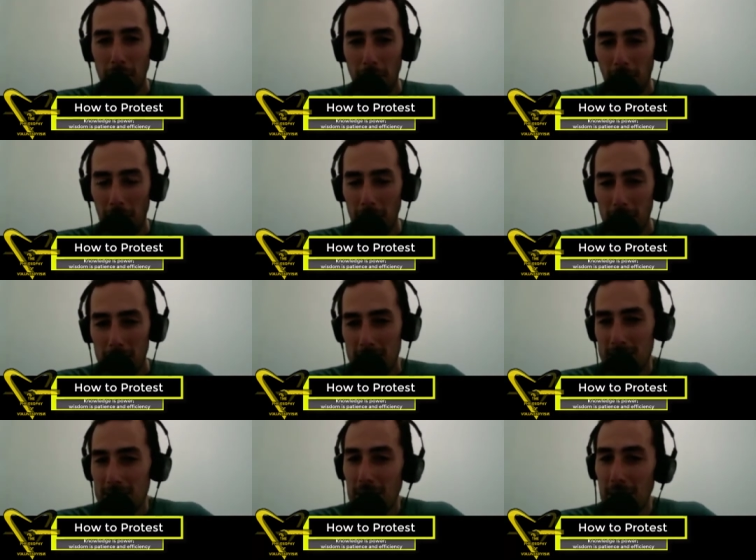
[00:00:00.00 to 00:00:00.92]
That
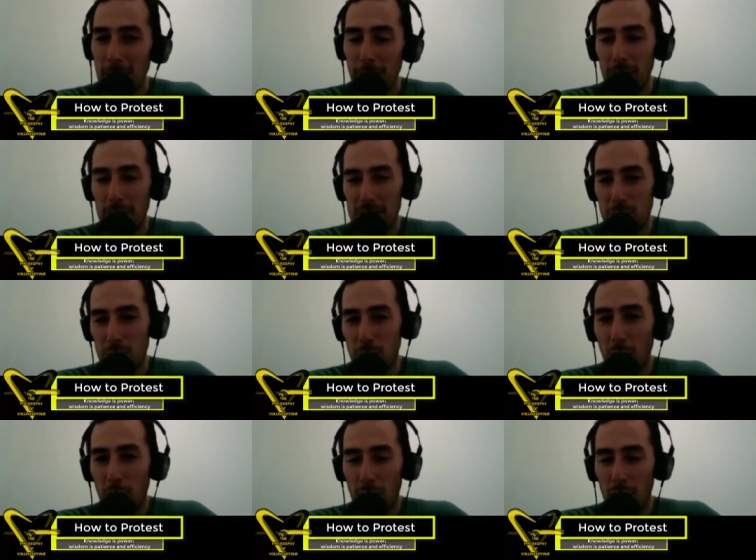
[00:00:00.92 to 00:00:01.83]
slavery is
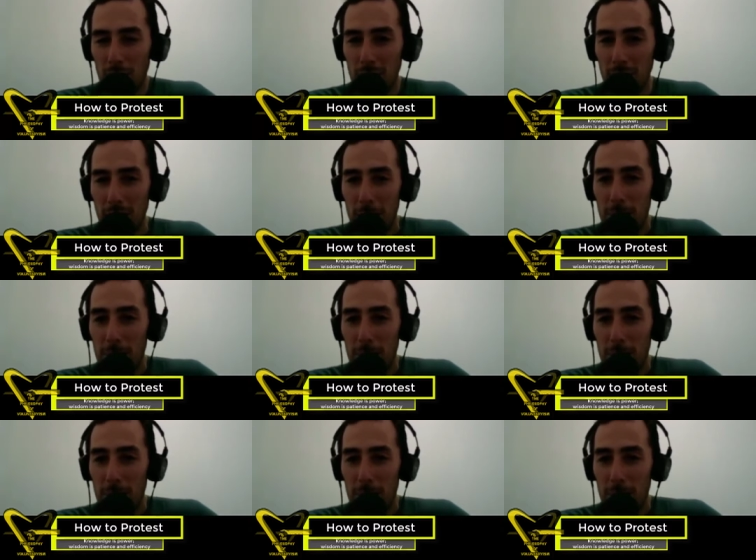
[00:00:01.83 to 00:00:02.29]
wrong